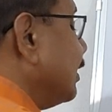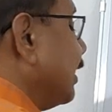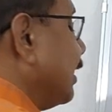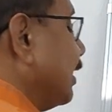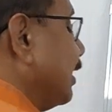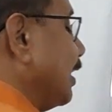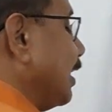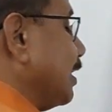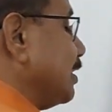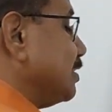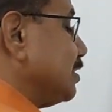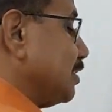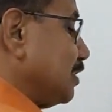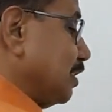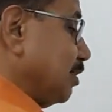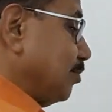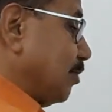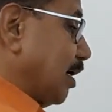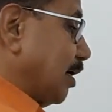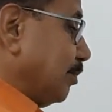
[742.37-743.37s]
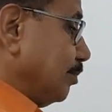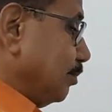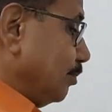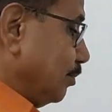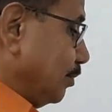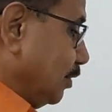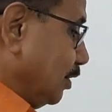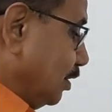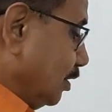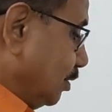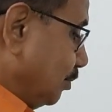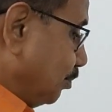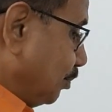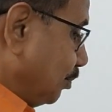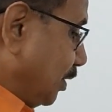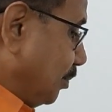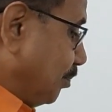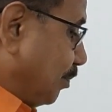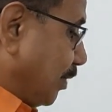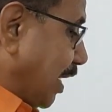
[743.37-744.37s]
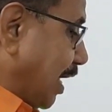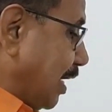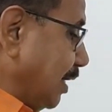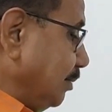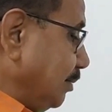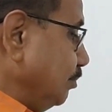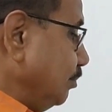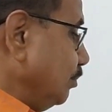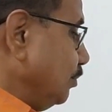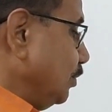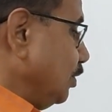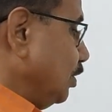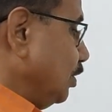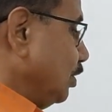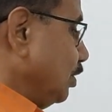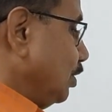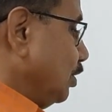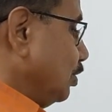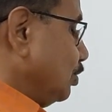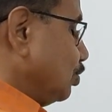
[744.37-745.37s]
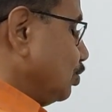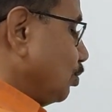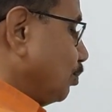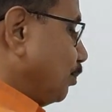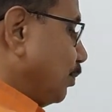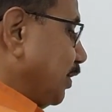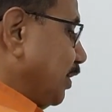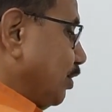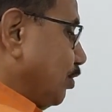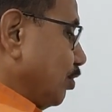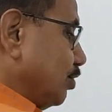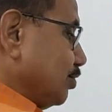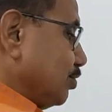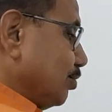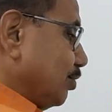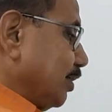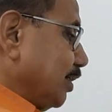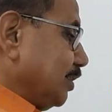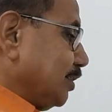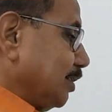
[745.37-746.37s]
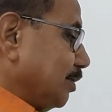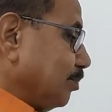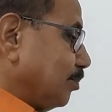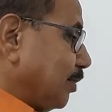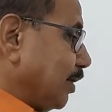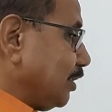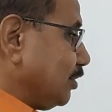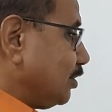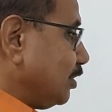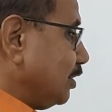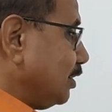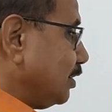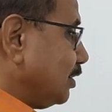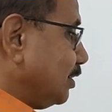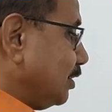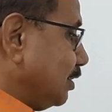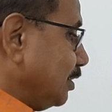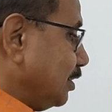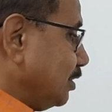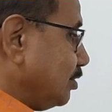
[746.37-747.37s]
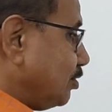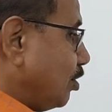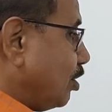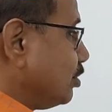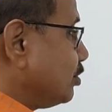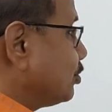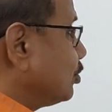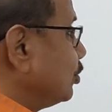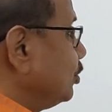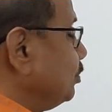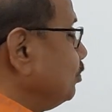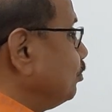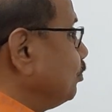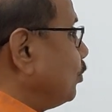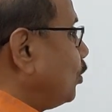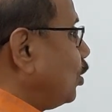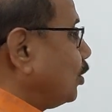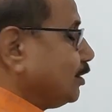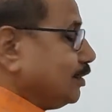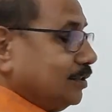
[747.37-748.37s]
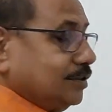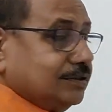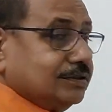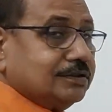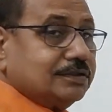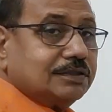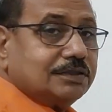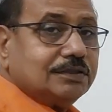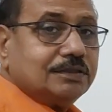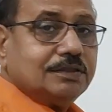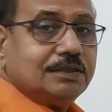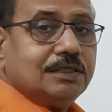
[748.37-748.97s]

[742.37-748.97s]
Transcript: taken as sigma P prime. So pre-consolidation pressure is also important.